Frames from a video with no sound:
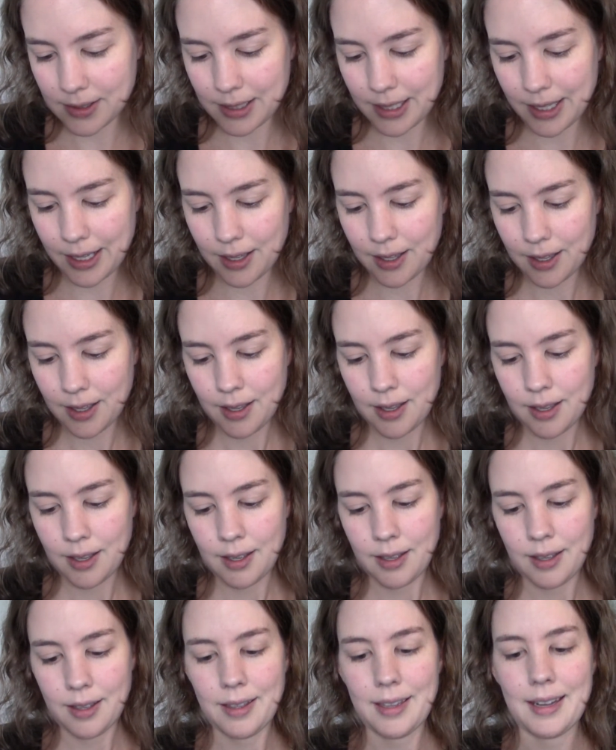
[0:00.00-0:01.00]
Like,
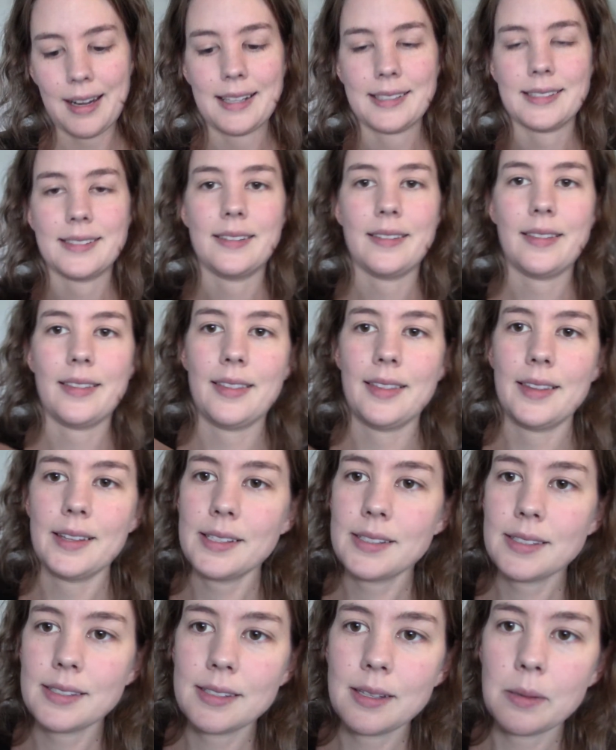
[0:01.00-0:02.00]
it has
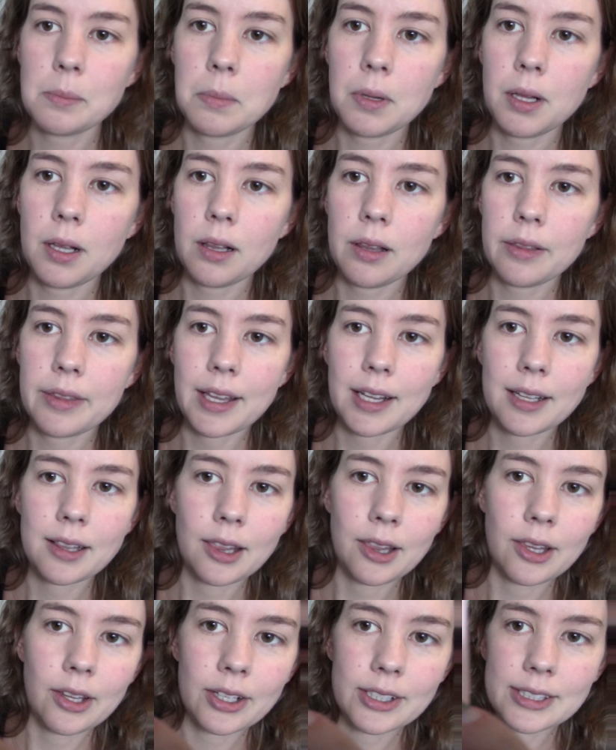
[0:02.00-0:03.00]
this symbol that
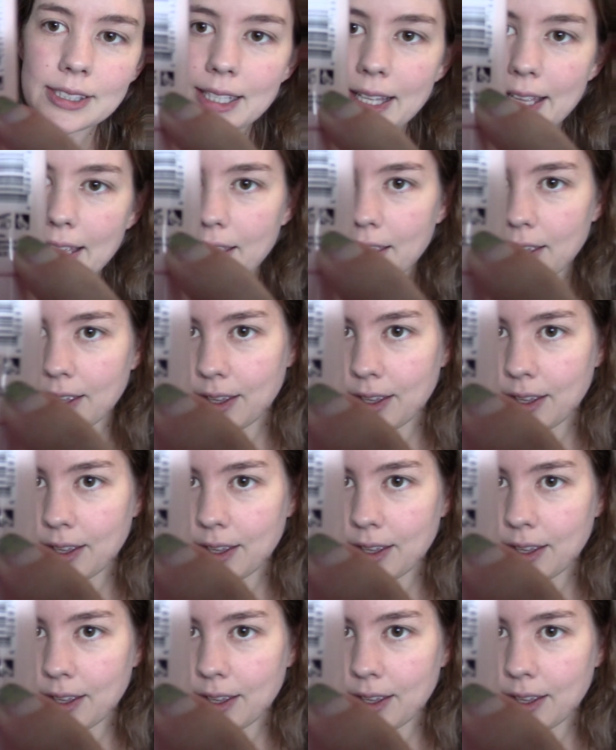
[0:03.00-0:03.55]
looks like